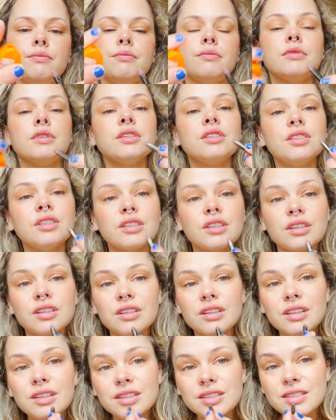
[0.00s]
Actually, I kind
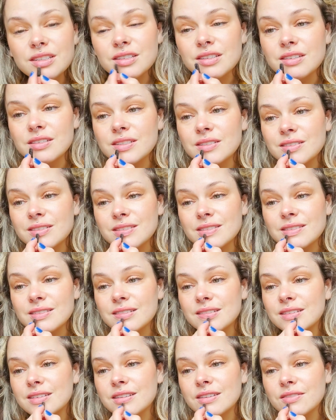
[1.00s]
of like to use
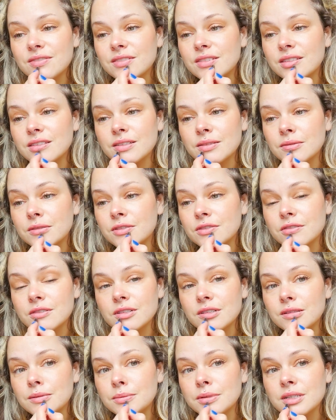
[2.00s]
everything
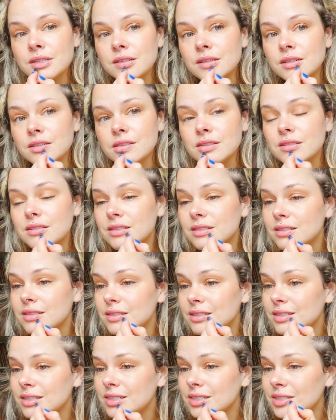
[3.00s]
before I pair, just
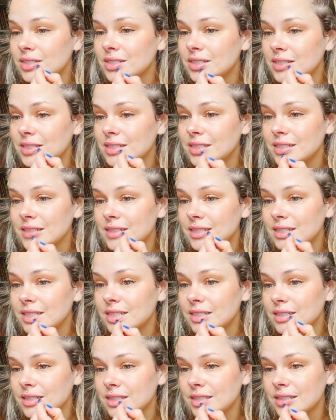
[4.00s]
because you're gonna
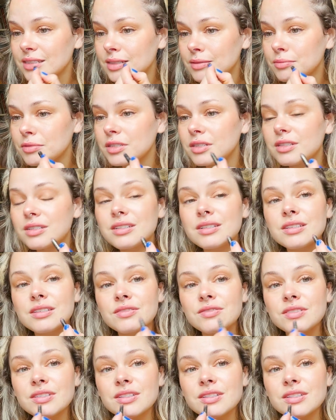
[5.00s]
lose that product if you